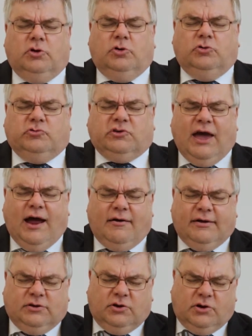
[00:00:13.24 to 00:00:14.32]
whose
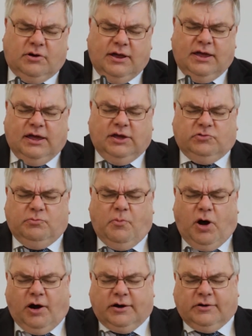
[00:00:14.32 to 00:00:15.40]
character is
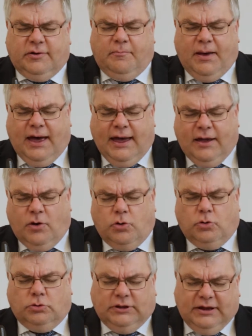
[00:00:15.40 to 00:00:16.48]
marked by
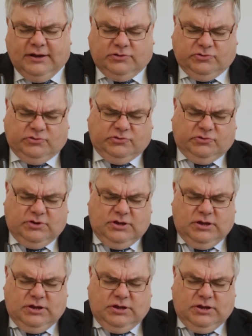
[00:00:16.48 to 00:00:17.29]
holiness.